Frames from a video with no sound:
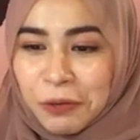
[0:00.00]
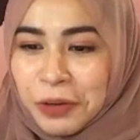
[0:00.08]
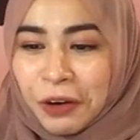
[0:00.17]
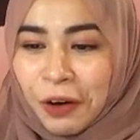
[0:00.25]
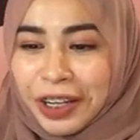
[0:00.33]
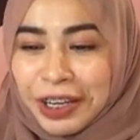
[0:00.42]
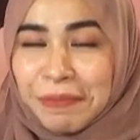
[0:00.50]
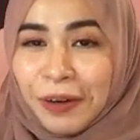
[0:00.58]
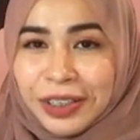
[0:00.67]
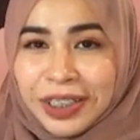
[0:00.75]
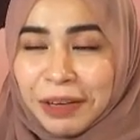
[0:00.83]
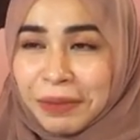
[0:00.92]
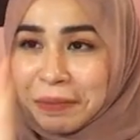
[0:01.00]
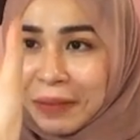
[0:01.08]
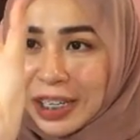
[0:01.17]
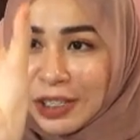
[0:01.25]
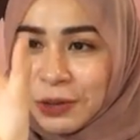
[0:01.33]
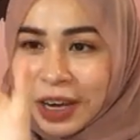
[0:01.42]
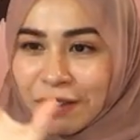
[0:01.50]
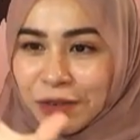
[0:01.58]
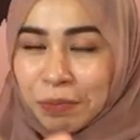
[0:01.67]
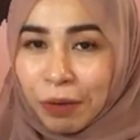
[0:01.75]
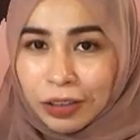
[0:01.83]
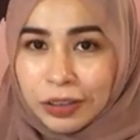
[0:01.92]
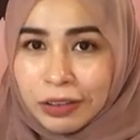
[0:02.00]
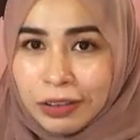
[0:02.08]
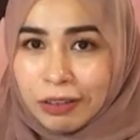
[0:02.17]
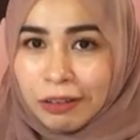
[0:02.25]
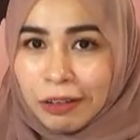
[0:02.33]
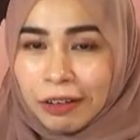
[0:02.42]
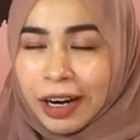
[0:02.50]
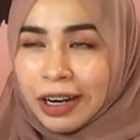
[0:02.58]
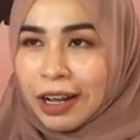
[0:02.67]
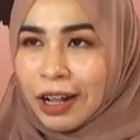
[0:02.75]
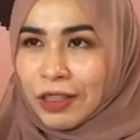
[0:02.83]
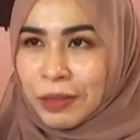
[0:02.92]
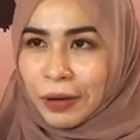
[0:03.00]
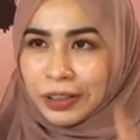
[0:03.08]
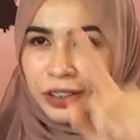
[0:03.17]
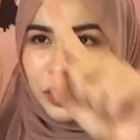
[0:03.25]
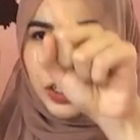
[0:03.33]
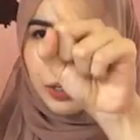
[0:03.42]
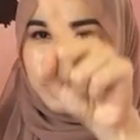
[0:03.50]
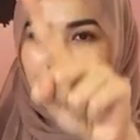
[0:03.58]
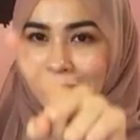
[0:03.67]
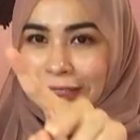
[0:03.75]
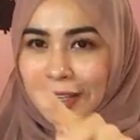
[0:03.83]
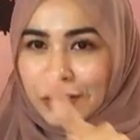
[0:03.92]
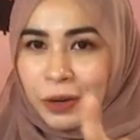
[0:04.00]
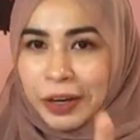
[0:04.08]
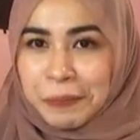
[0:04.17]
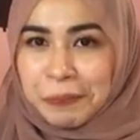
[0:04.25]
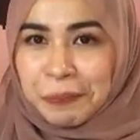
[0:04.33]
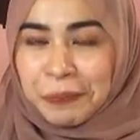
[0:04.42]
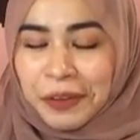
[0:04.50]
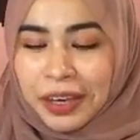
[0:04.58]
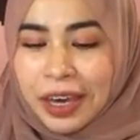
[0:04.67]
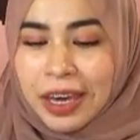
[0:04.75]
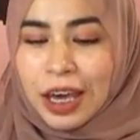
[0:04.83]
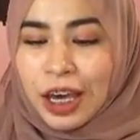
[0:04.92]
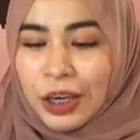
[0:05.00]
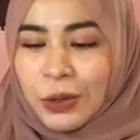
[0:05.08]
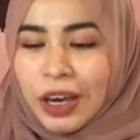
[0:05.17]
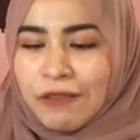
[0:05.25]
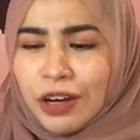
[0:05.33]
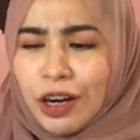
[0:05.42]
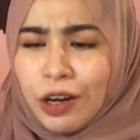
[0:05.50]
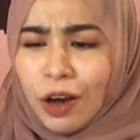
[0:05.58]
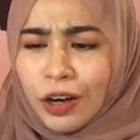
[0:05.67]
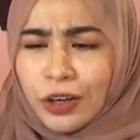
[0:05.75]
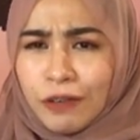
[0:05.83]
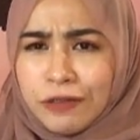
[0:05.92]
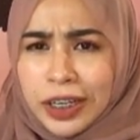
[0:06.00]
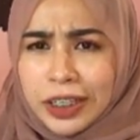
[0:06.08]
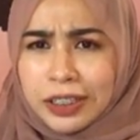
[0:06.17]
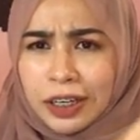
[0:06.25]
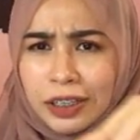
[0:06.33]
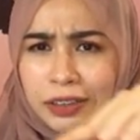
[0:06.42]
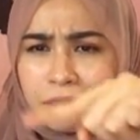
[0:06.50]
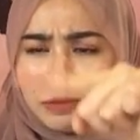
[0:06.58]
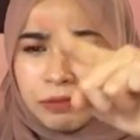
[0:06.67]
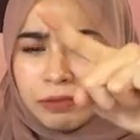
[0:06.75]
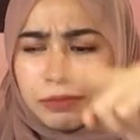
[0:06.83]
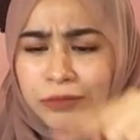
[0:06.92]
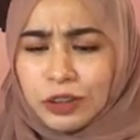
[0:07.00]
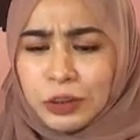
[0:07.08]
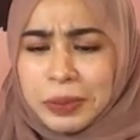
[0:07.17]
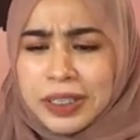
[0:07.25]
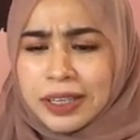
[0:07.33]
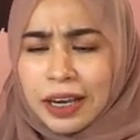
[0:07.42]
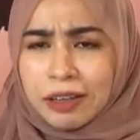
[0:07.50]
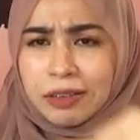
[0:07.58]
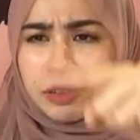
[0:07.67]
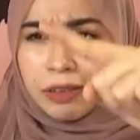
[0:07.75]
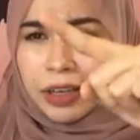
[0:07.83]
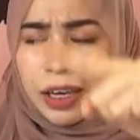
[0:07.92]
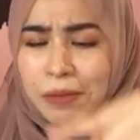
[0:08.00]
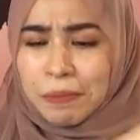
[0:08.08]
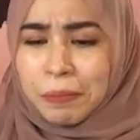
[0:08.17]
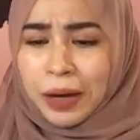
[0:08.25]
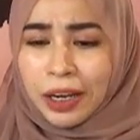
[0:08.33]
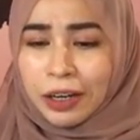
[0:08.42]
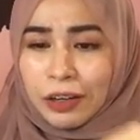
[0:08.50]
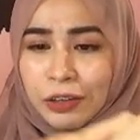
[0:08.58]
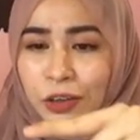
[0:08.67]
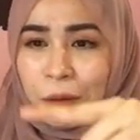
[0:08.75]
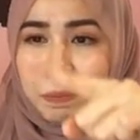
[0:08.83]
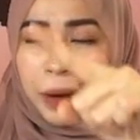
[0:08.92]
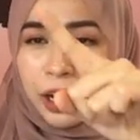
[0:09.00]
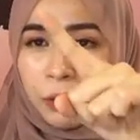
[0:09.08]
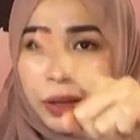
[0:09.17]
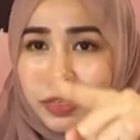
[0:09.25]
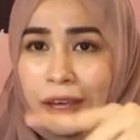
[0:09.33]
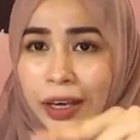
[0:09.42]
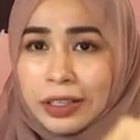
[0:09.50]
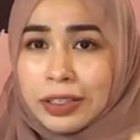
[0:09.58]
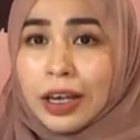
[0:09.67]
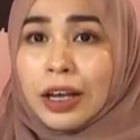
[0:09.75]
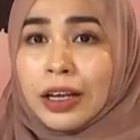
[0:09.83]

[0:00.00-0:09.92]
we call it a bottleneck? Imagine you have a bottle. All right, bottle shapes like this, right? Okay, you have a lot of data to be sent. Okay, but your bandwidth is